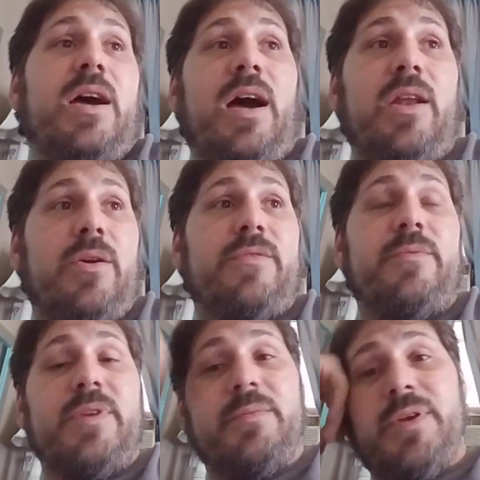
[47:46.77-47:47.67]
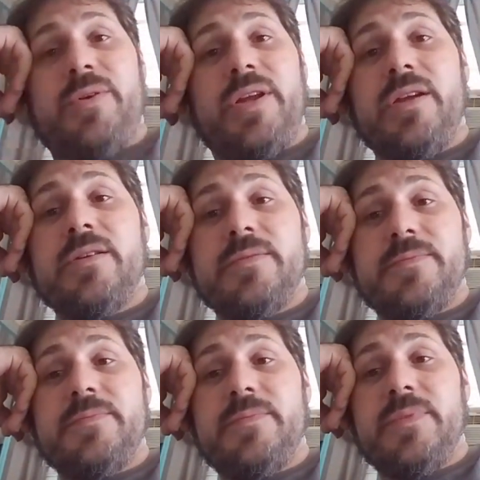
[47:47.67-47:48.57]
I learned from the community,
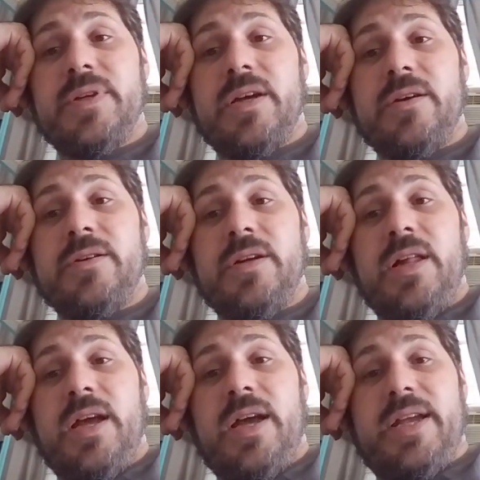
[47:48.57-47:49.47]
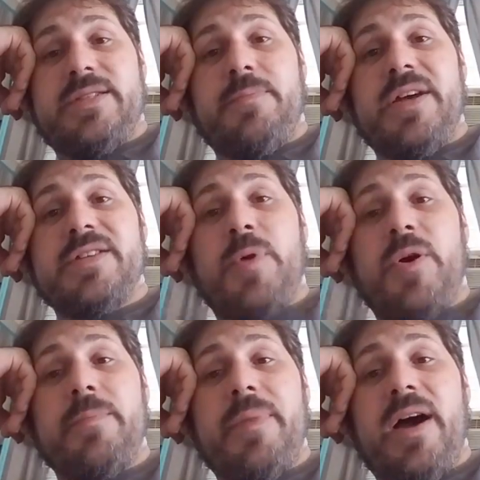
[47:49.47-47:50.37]
you know, and that's the best
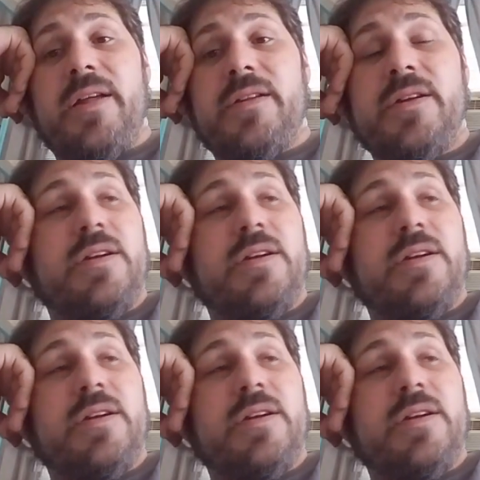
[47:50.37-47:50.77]
part about it.